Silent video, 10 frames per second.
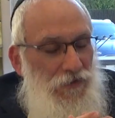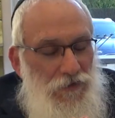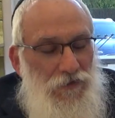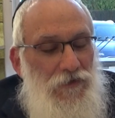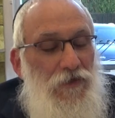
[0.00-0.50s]

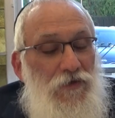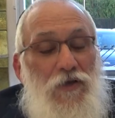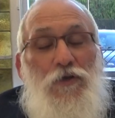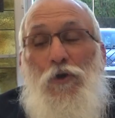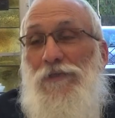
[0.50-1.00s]
Yeah.
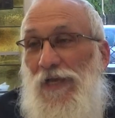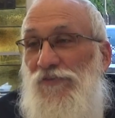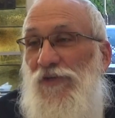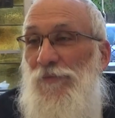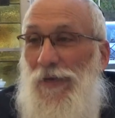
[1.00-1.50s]
He he's only
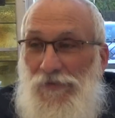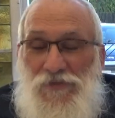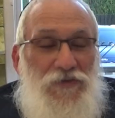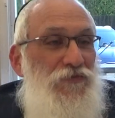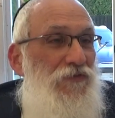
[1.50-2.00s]
asking
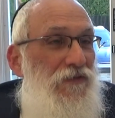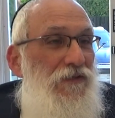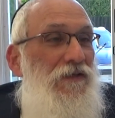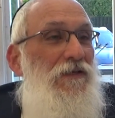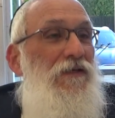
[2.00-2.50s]
about this.
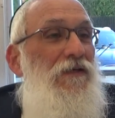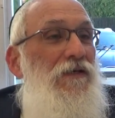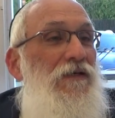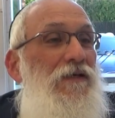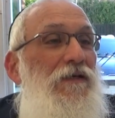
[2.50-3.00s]

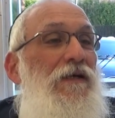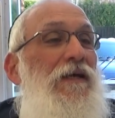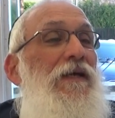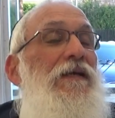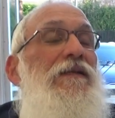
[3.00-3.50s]

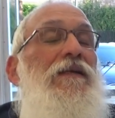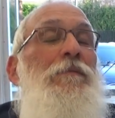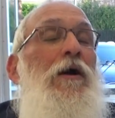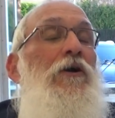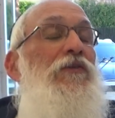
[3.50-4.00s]
The
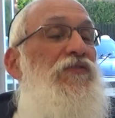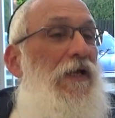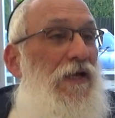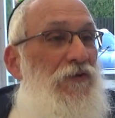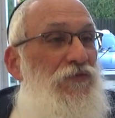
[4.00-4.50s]
Gemara
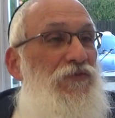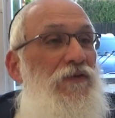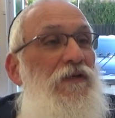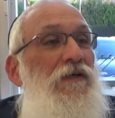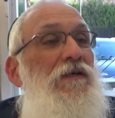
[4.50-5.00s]
says,